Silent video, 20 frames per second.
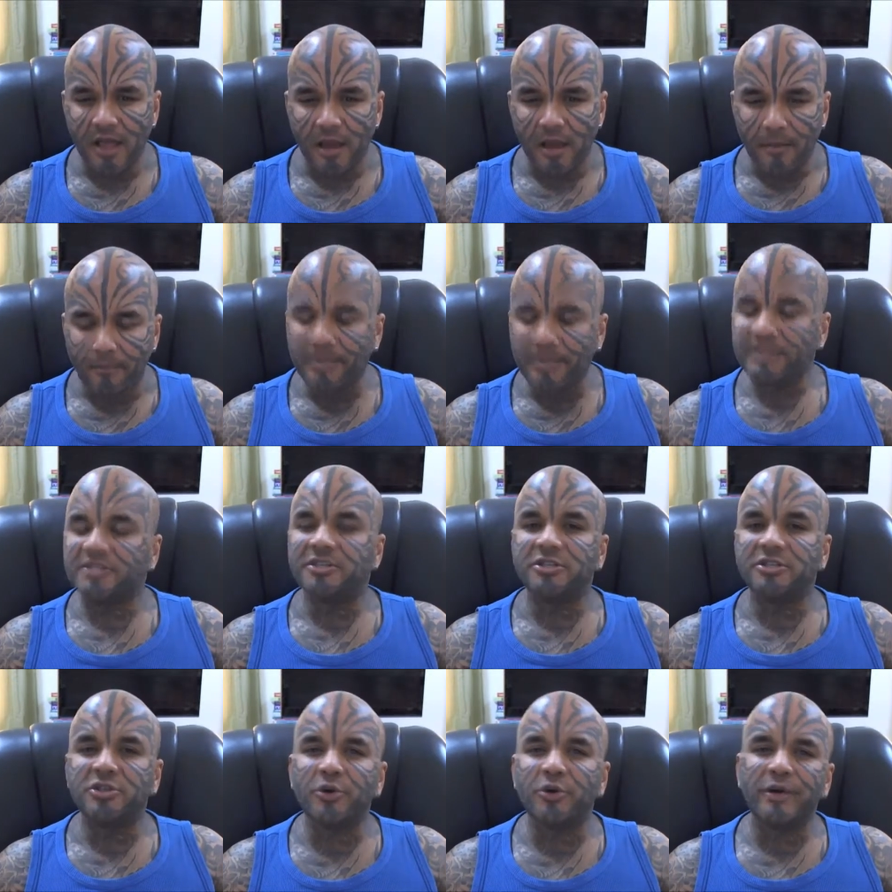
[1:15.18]

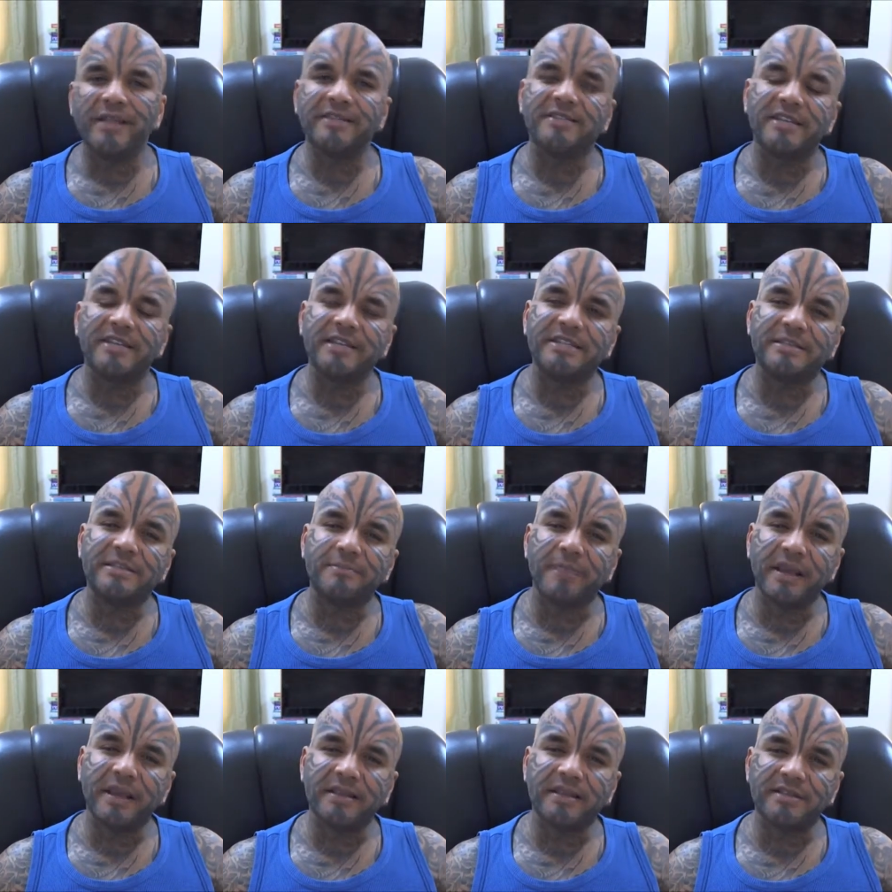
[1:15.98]
Mitch Joel, Six
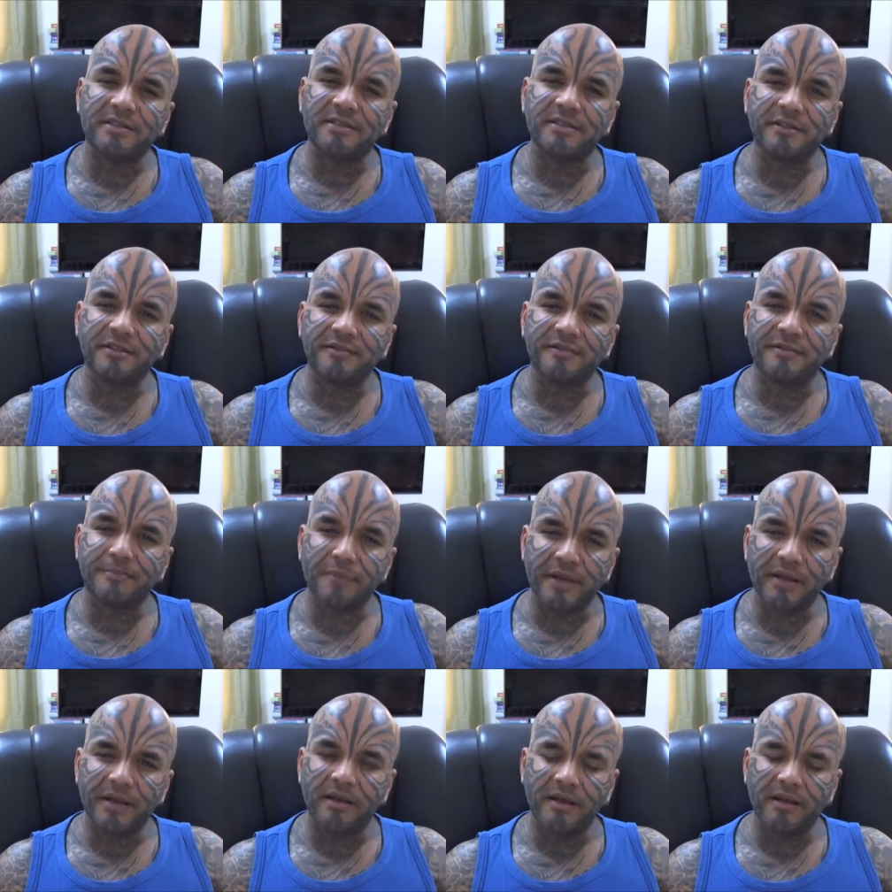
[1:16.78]
Pixels of
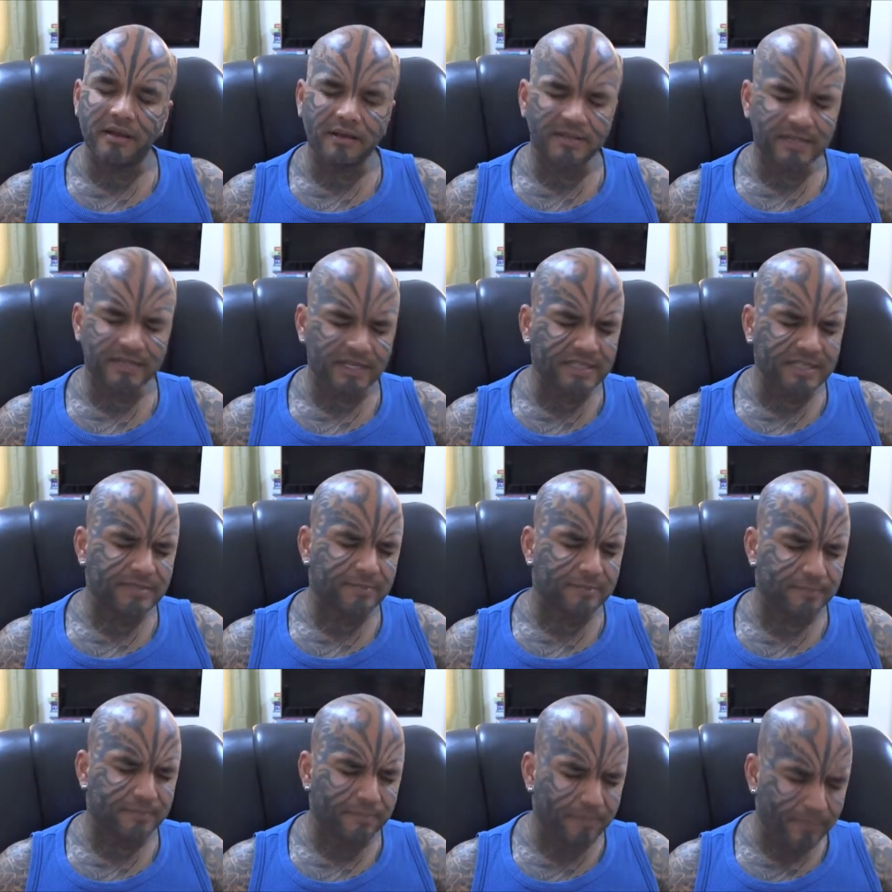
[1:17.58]
uh,
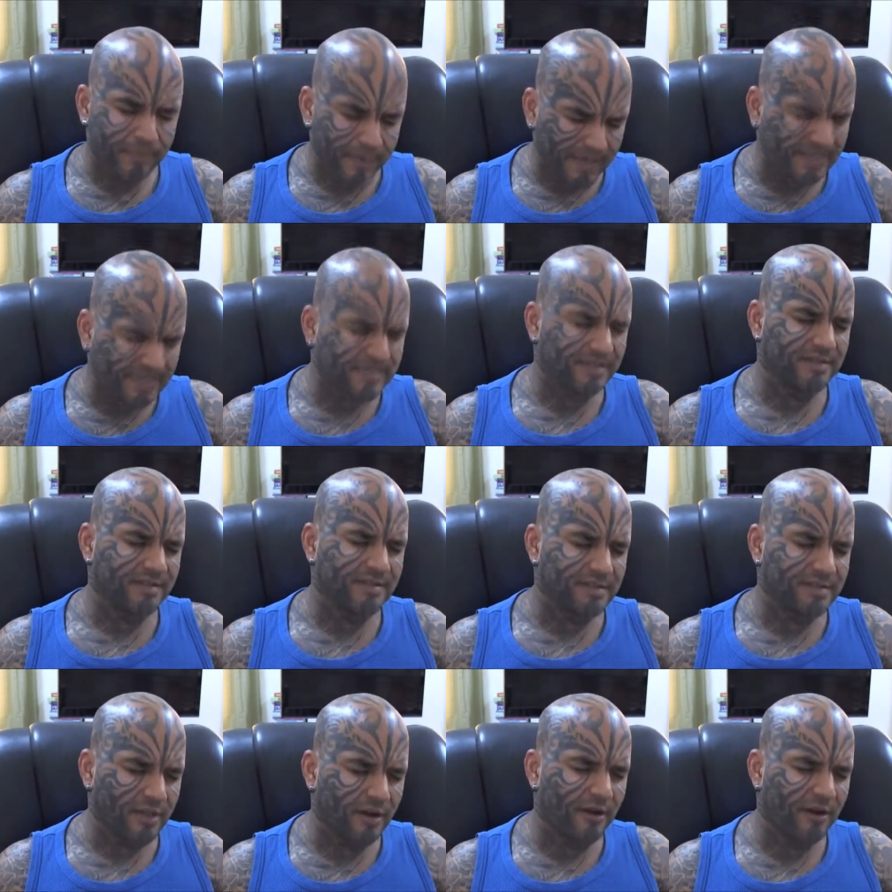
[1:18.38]
Six
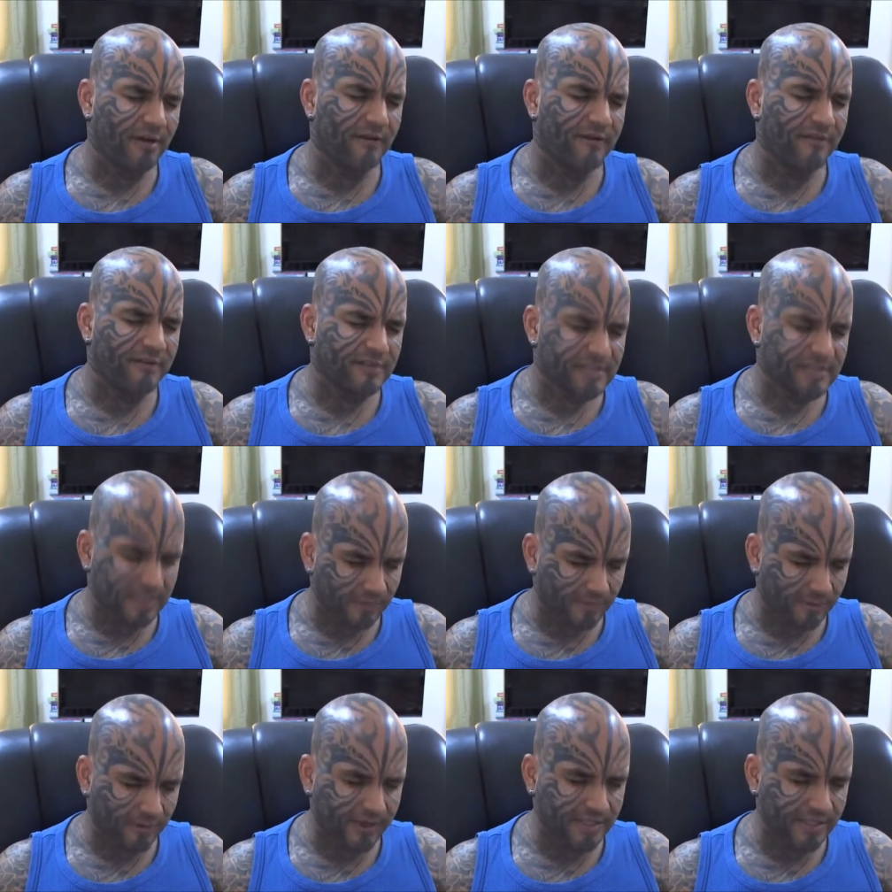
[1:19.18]
Pixels of
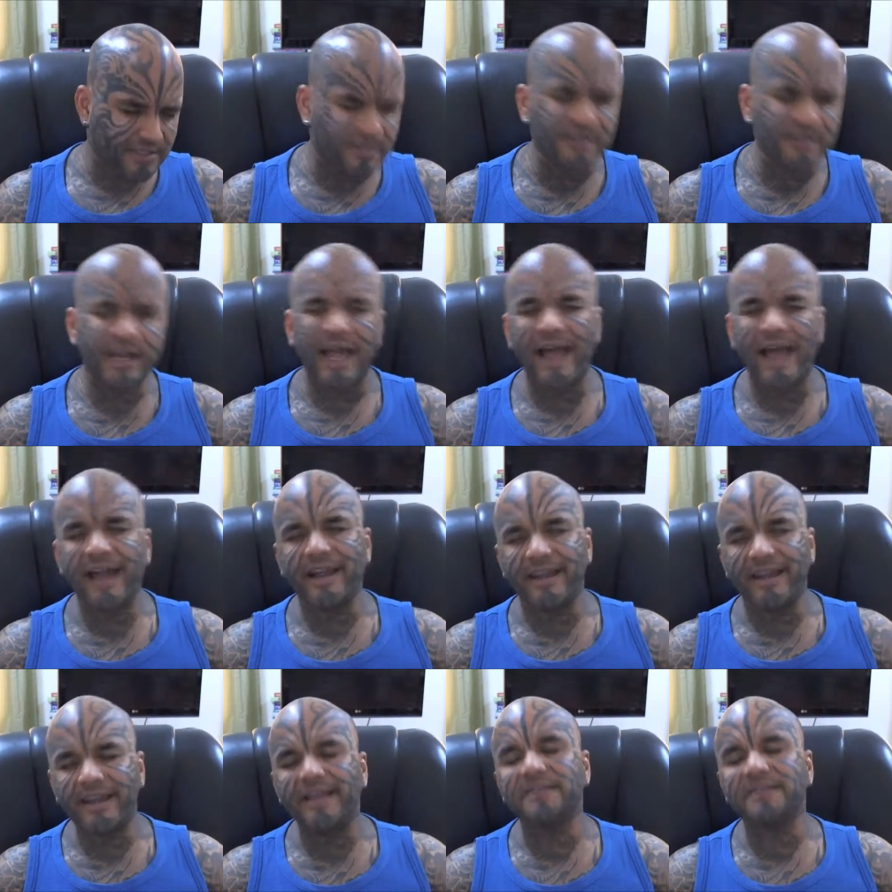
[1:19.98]
Separation,
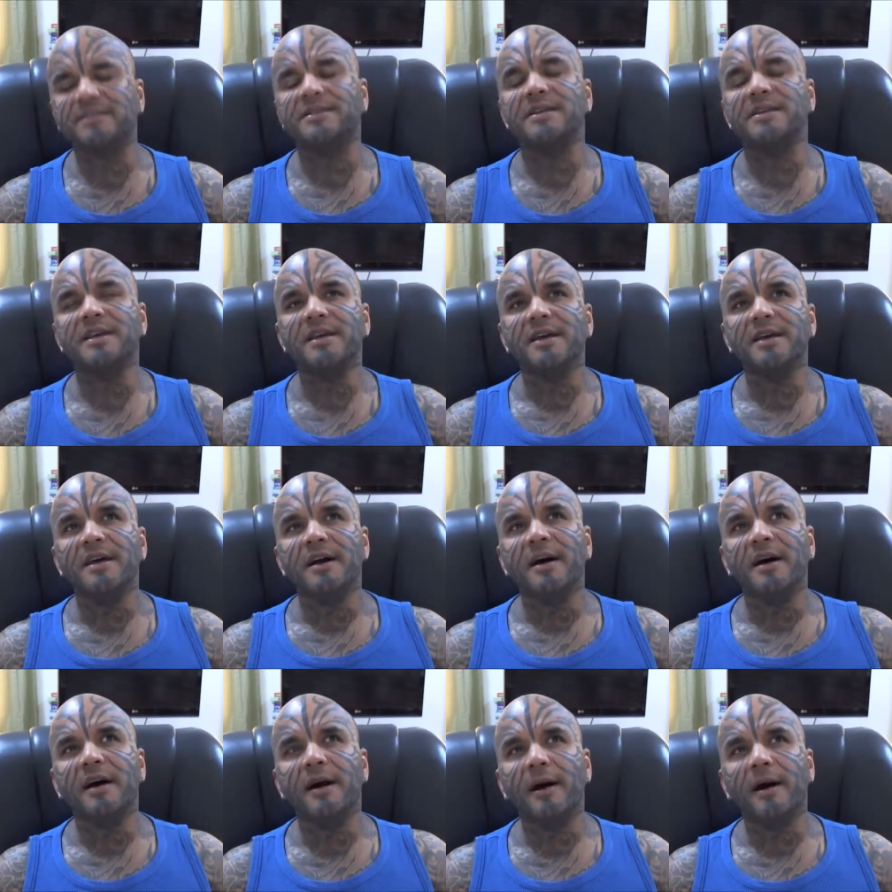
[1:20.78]
and yes,
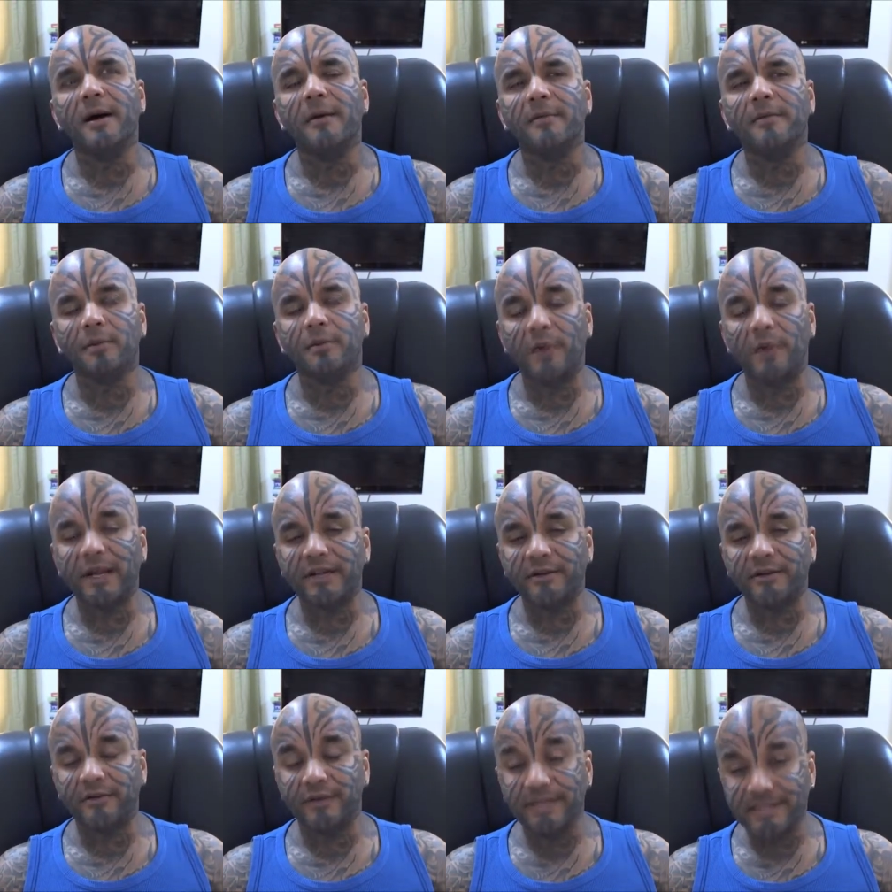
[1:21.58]
uh, the one
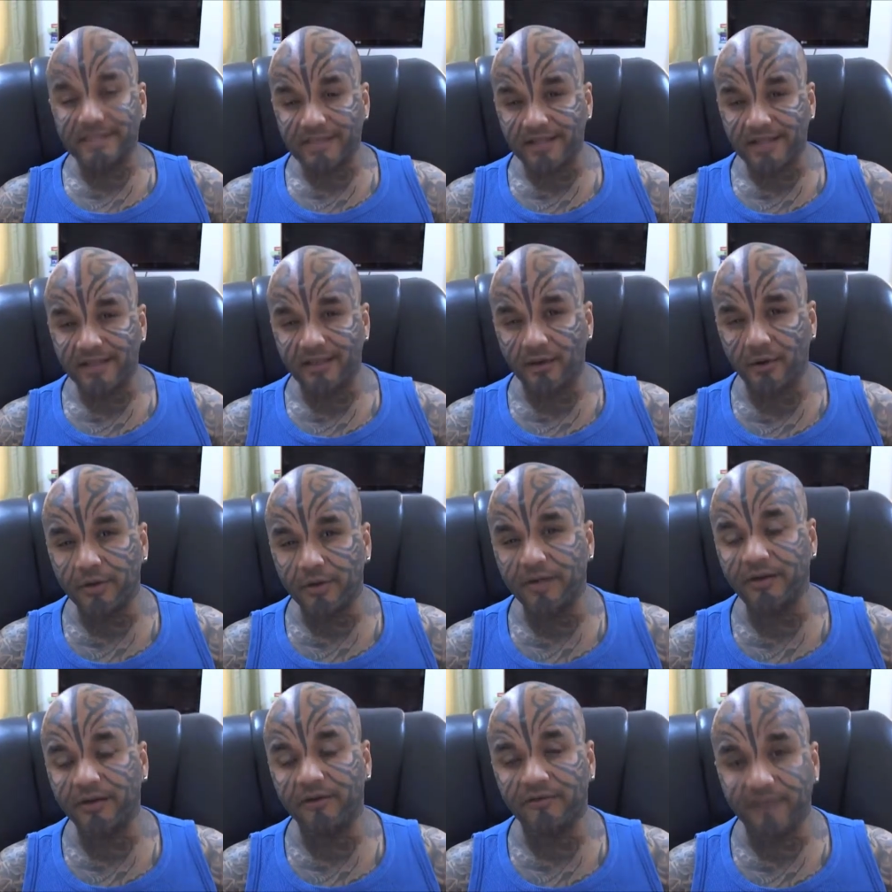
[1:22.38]
and only Seth
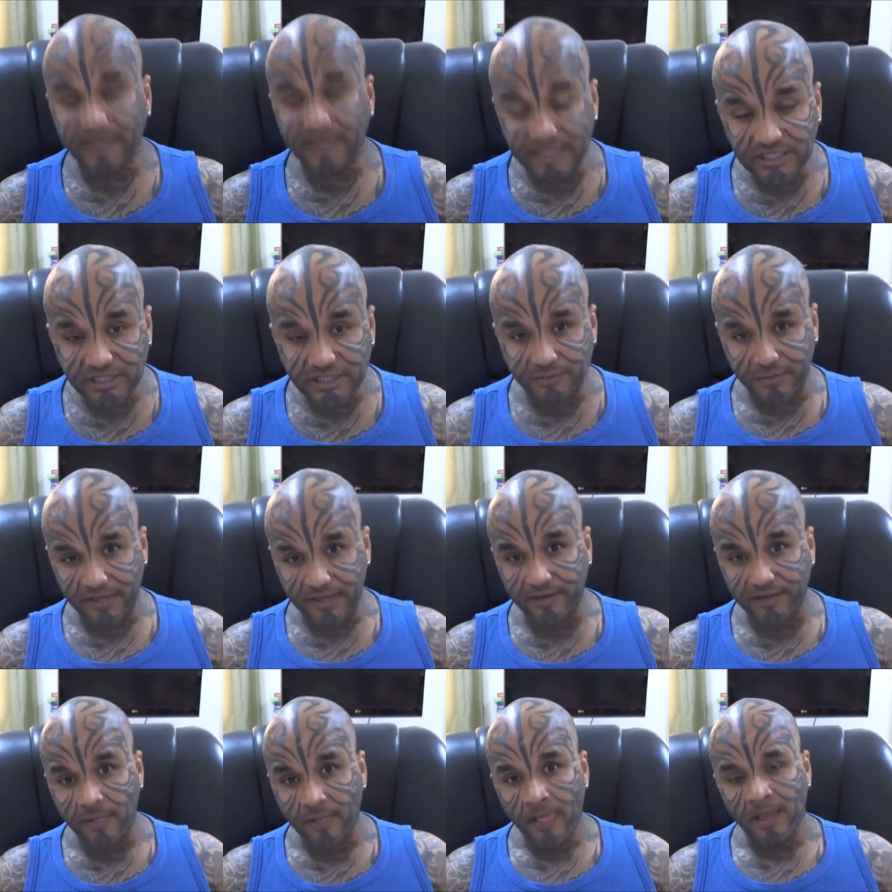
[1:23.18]
Godin of
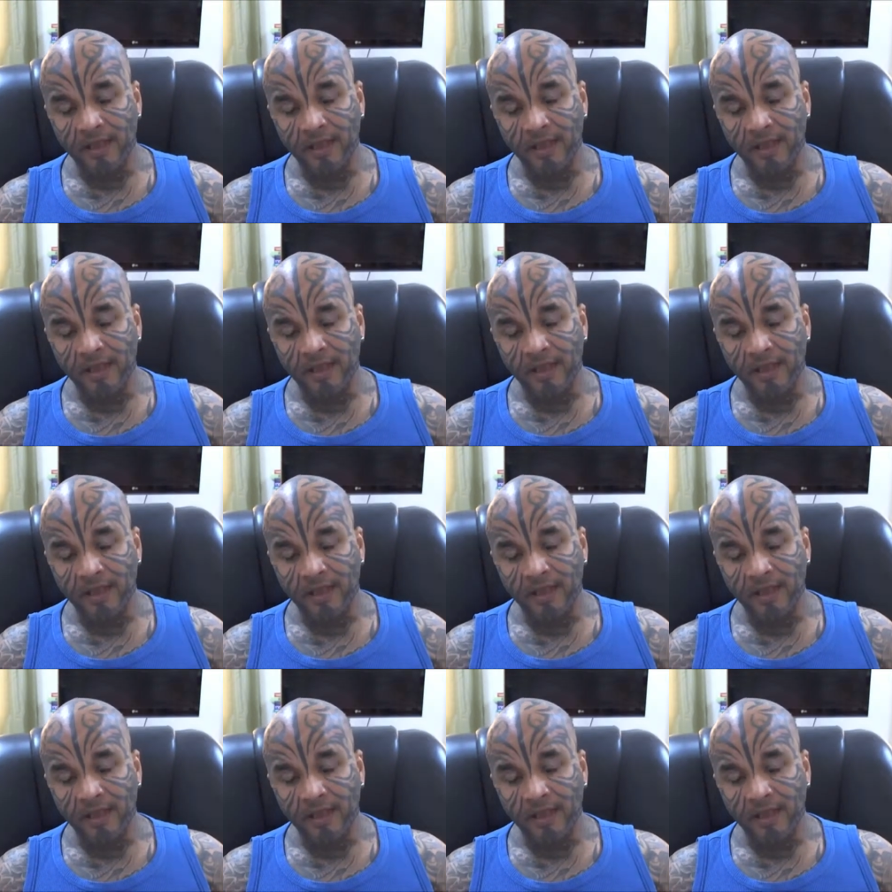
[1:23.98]
Linchpin.